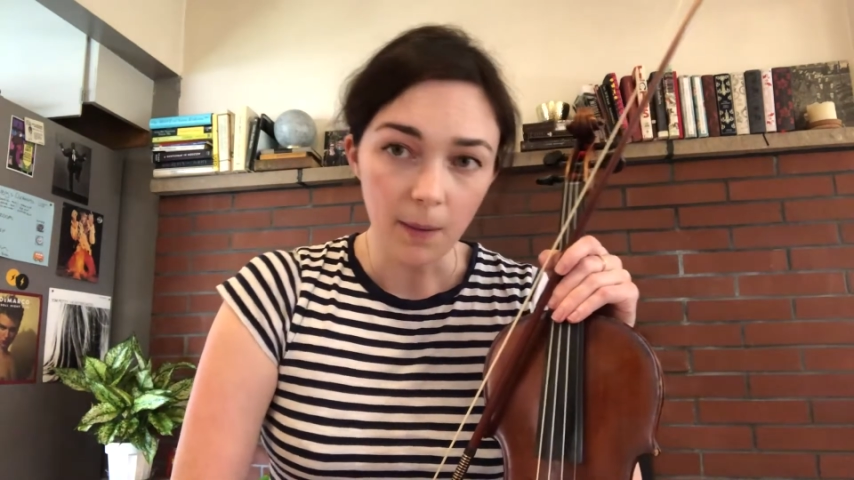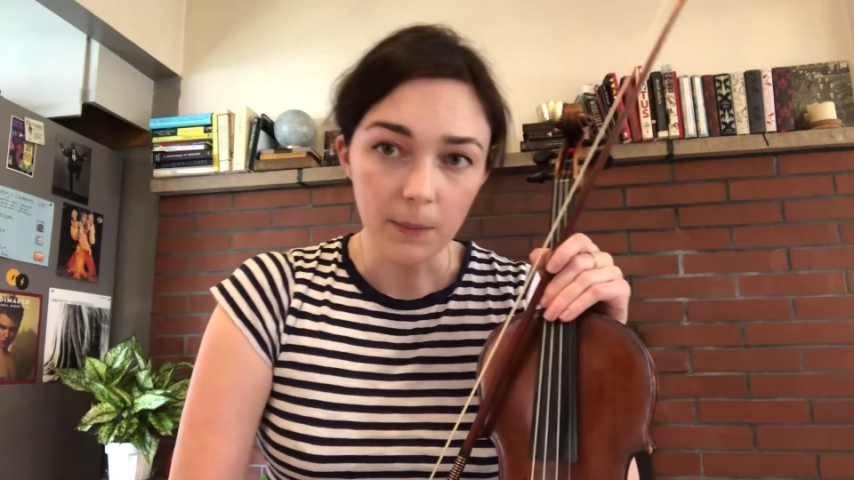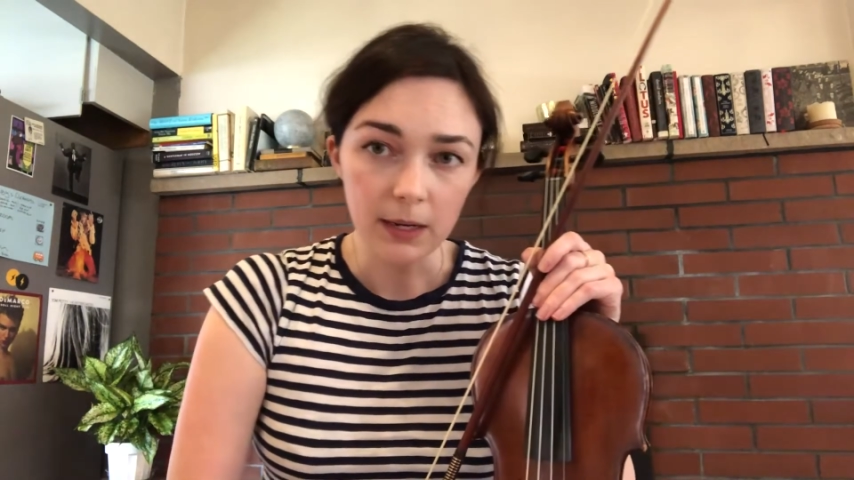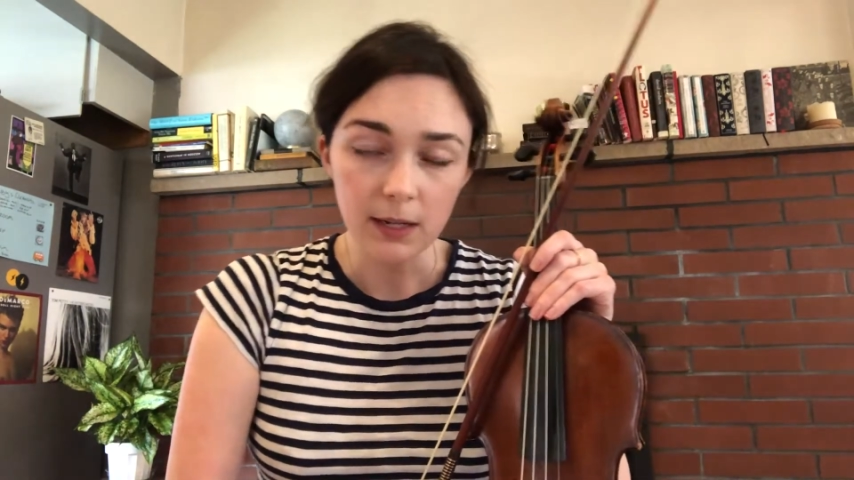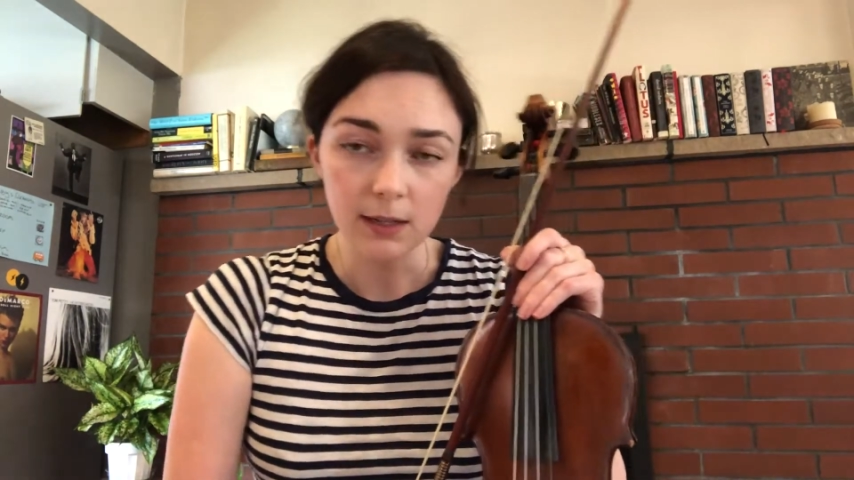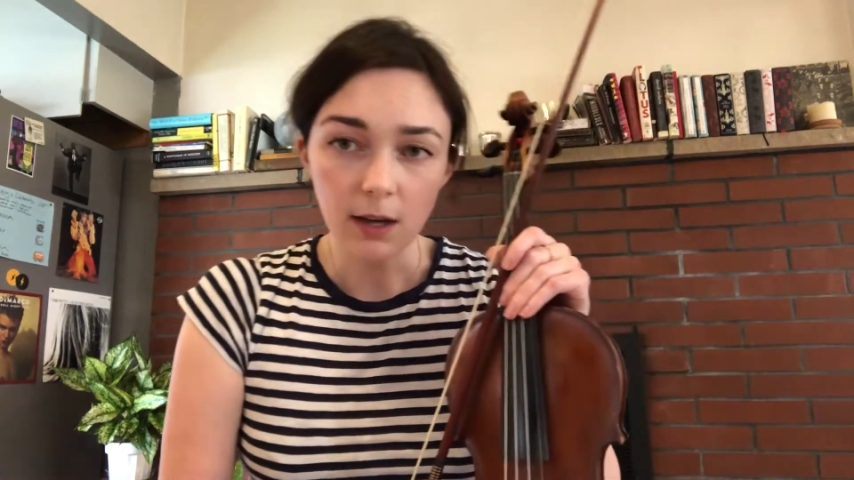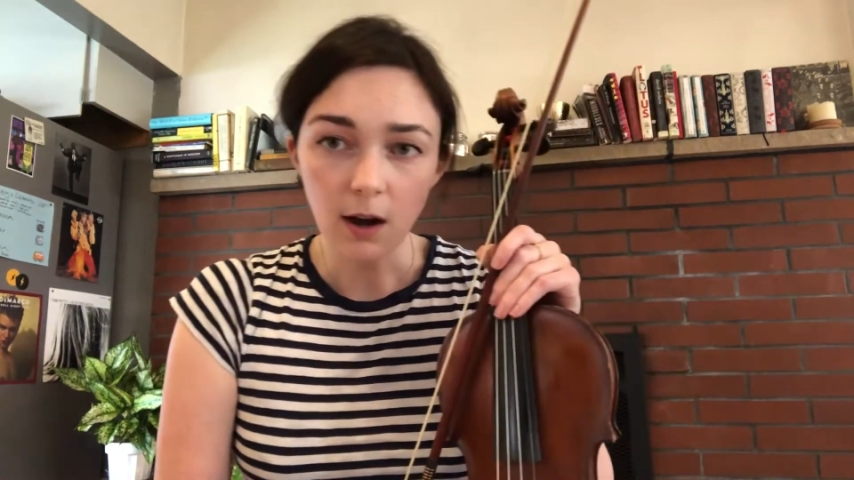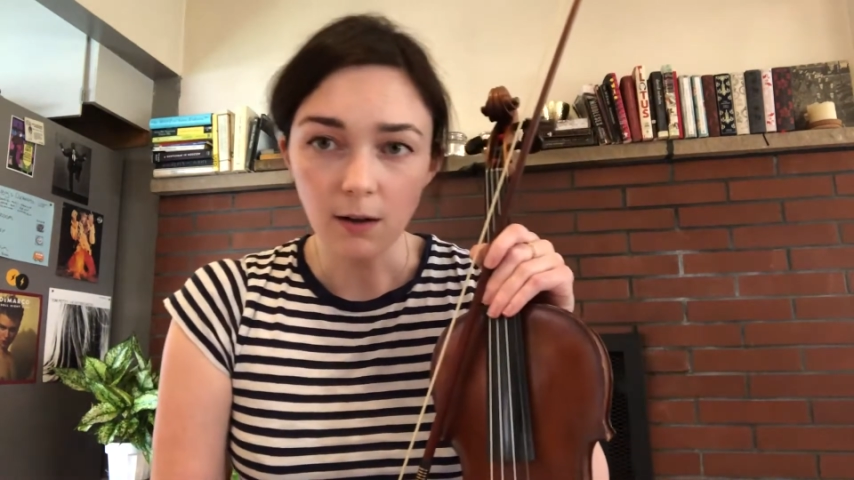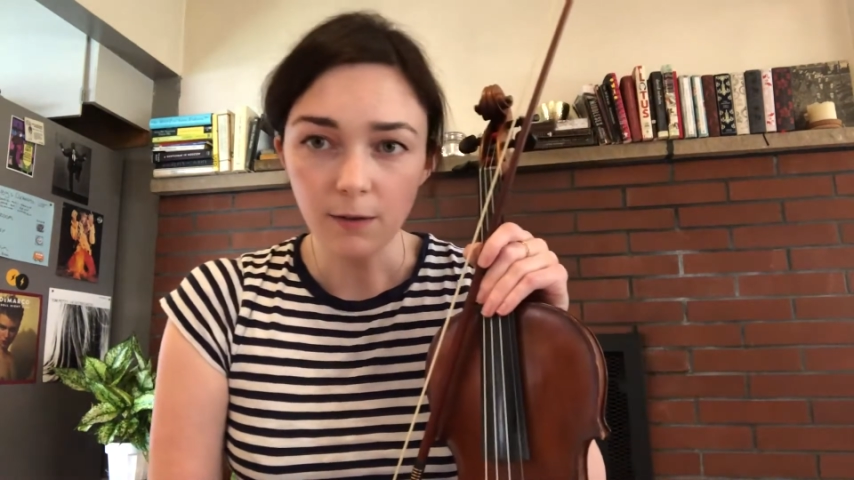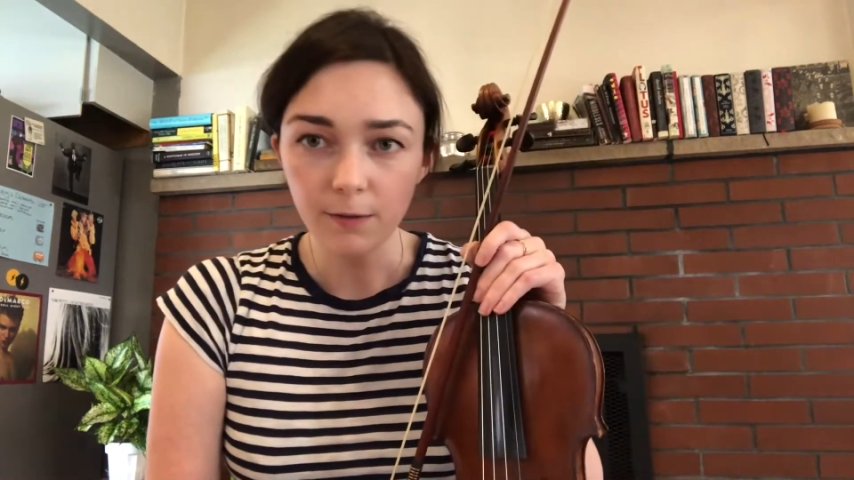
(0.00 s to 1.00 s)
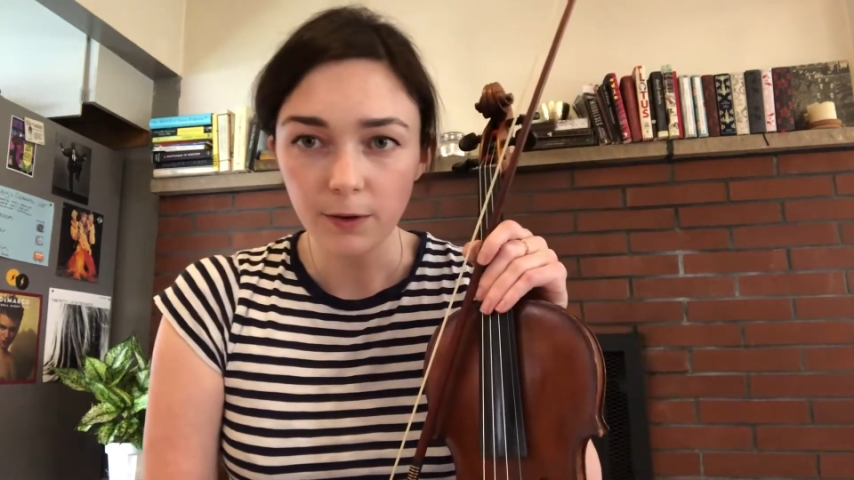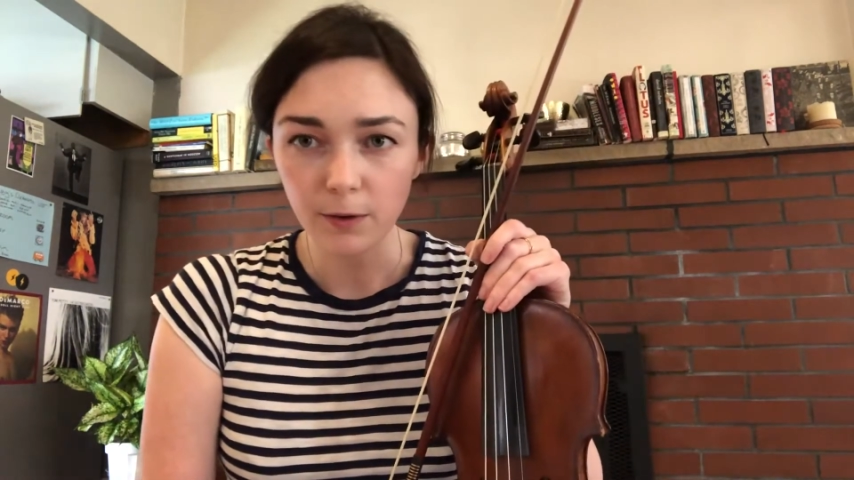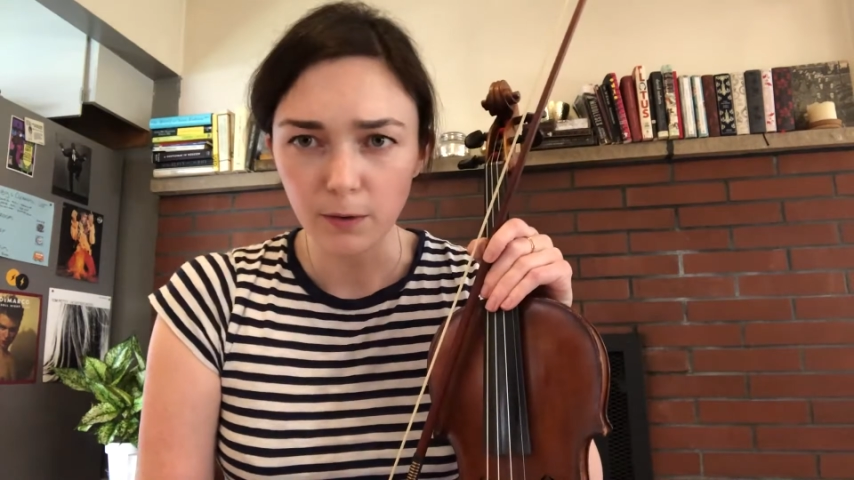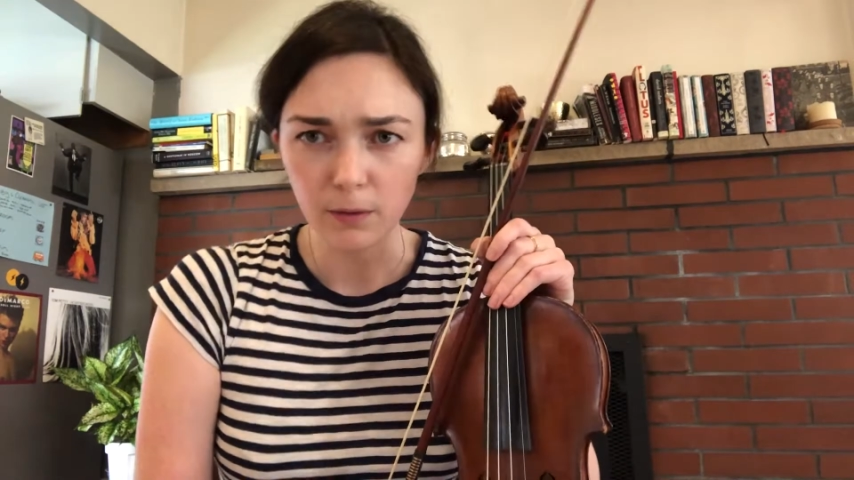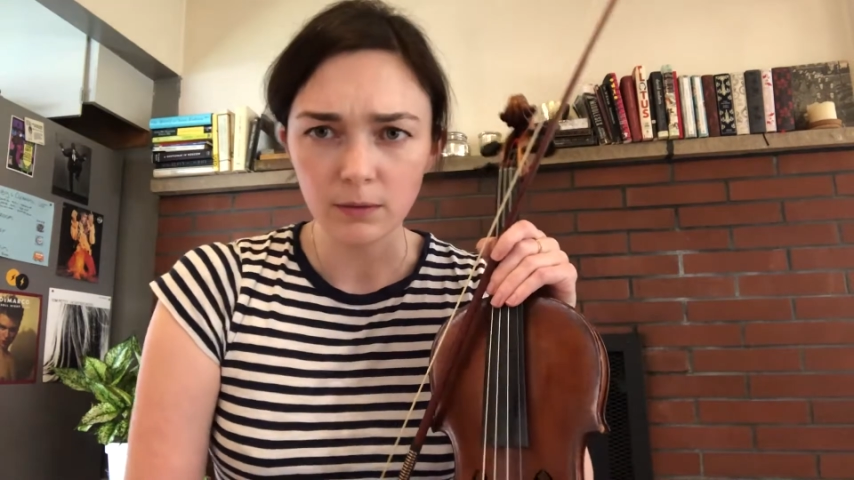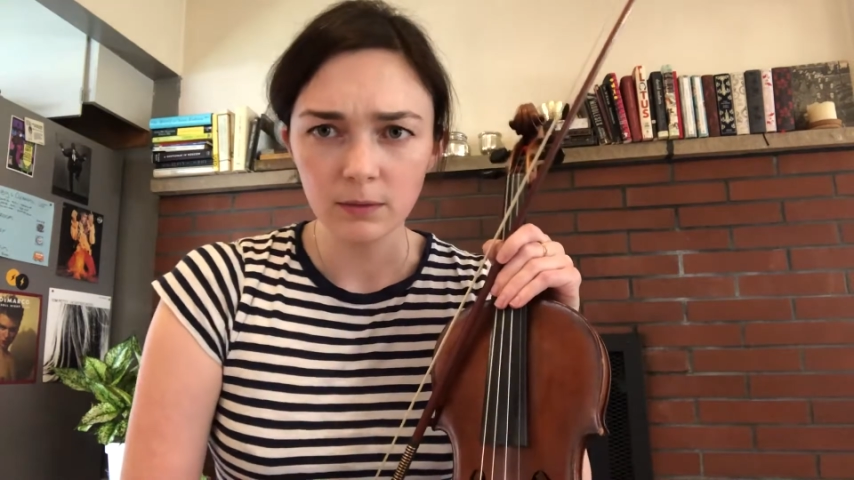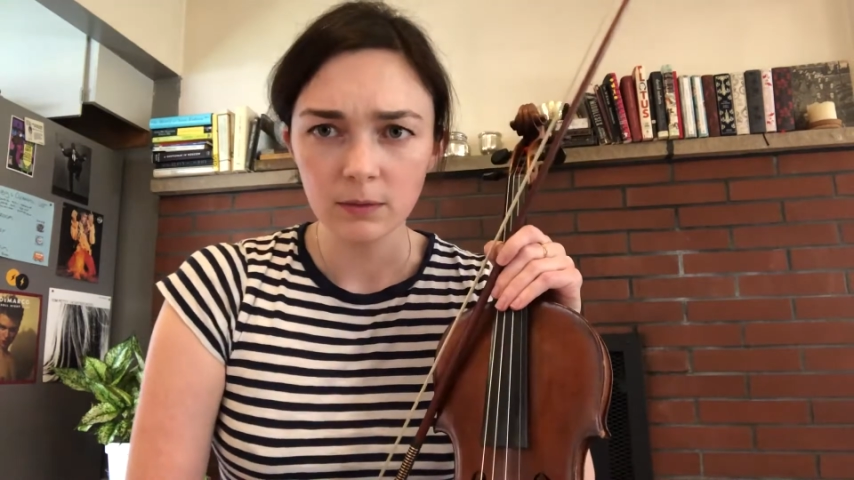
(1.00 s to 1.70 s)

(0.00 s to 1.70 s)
because all of you